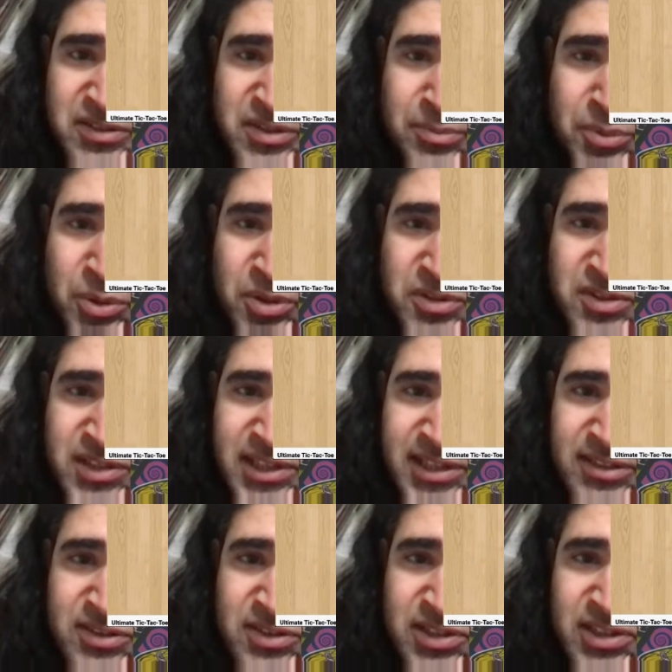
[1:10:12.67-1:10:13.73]
it blocks
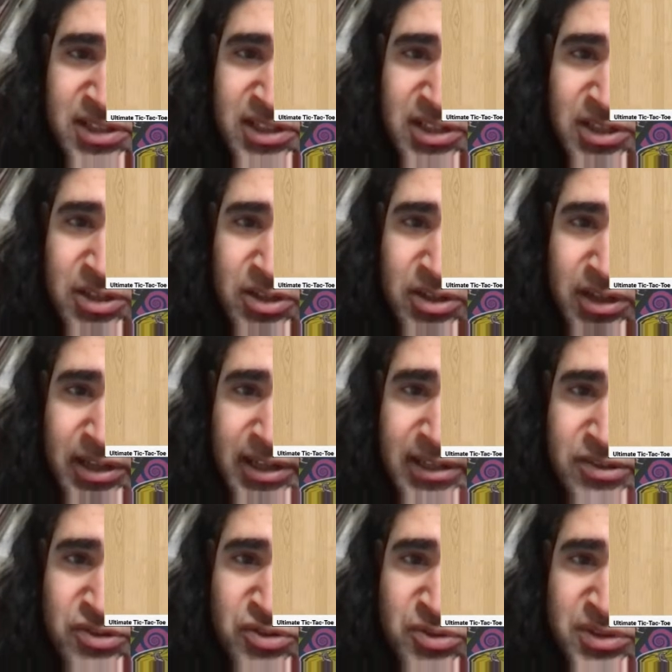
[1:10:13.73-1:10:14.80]
that. And
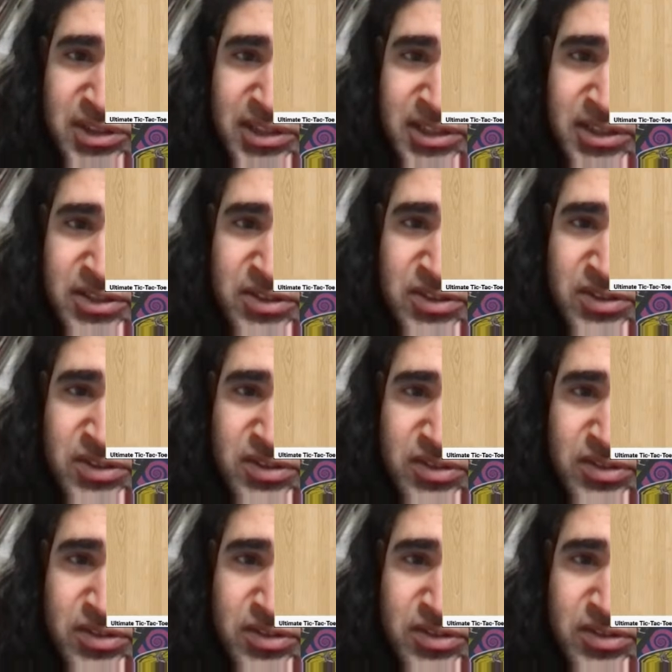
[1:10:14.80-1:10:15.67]
so there's,